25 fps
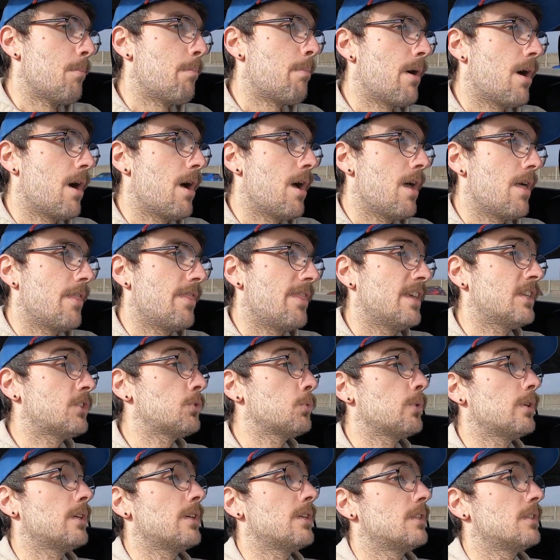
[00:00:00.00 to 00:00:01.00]
But this
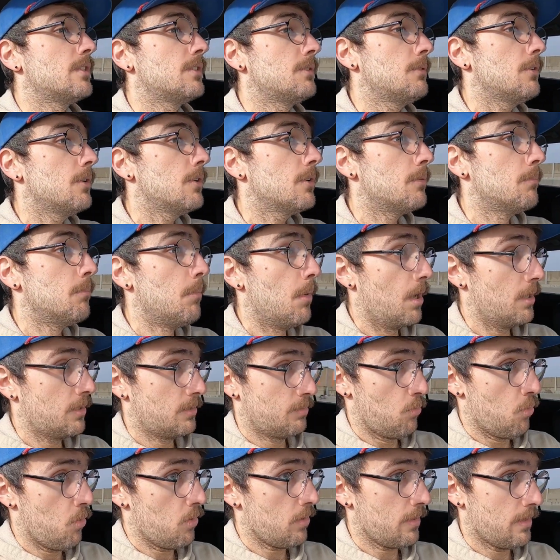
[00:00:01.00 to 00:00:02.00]
was much
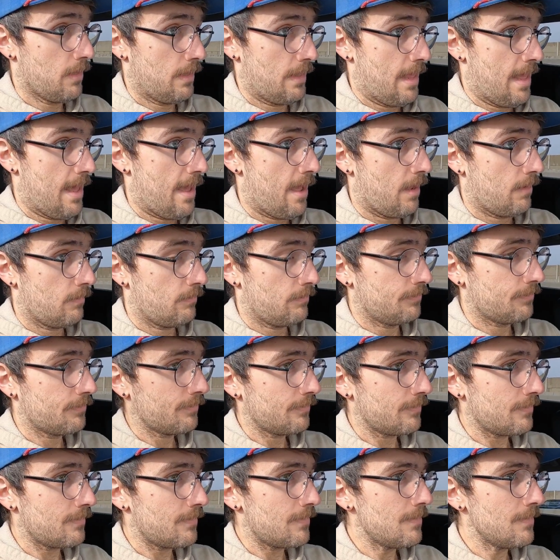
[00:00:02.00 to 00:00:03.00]
more than that.
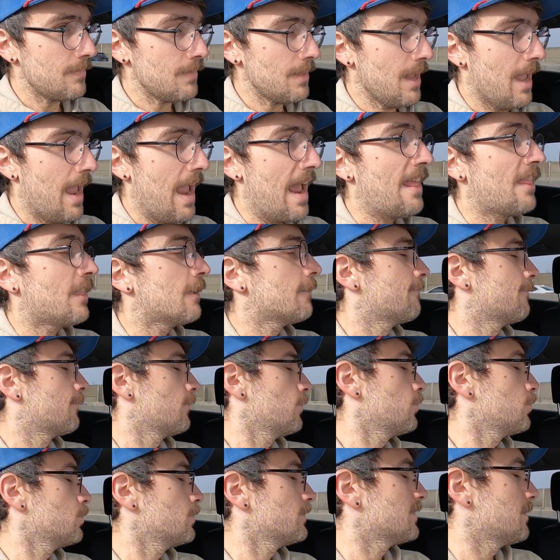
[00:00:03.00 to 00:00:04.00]
And the
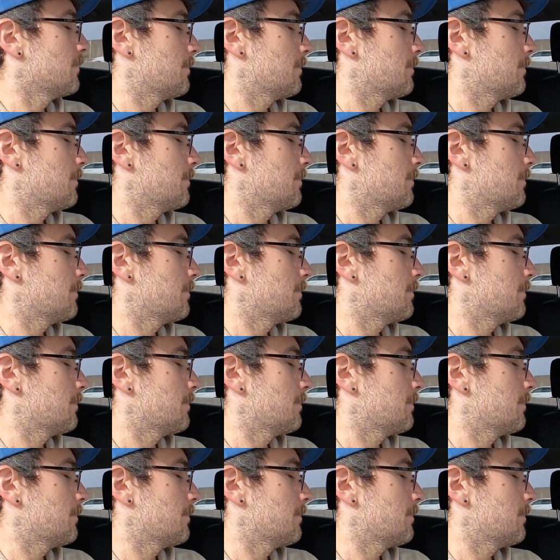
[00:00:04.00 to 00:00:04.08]
food was